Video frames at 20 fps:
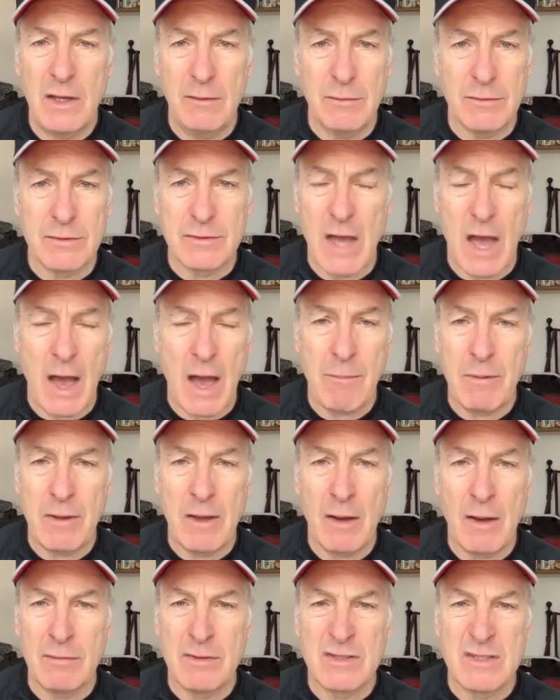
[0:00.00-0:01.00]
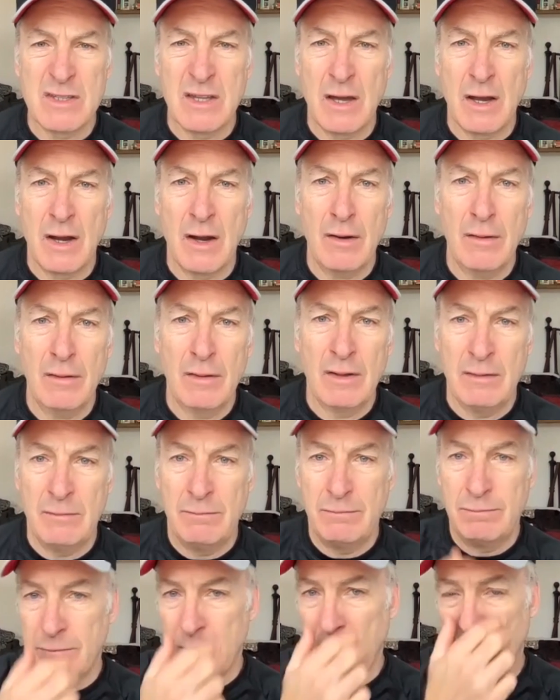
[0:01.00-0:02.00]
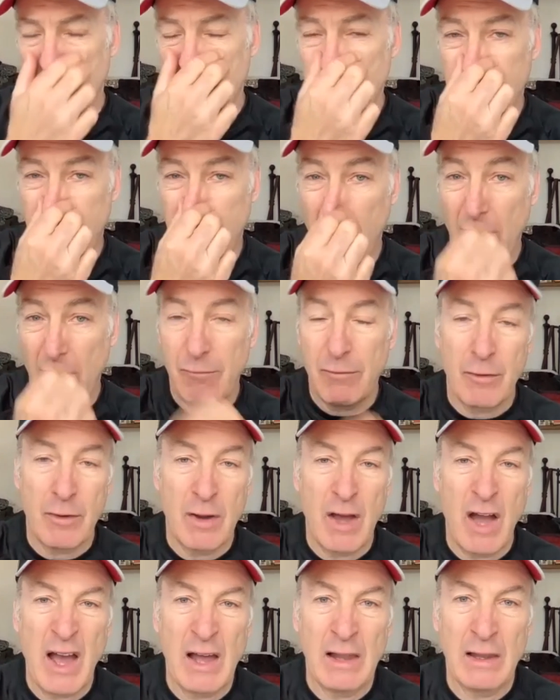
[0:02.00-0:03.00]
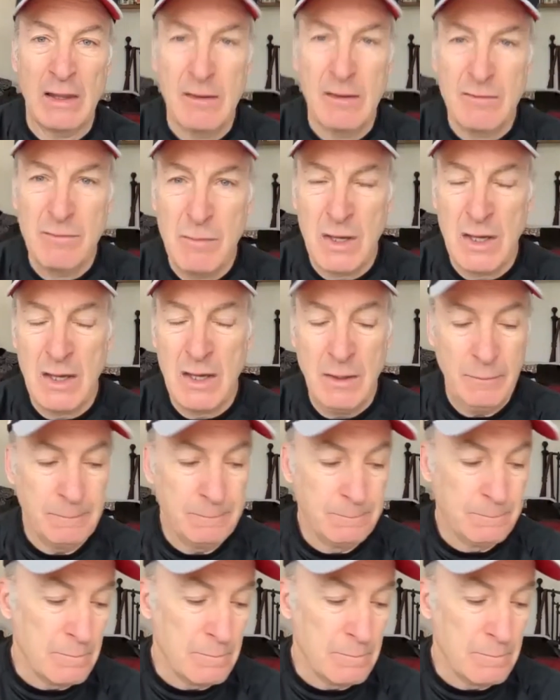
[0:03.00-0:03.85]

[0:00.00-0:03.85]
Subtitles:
He was happy I was there. He thought very highly of me.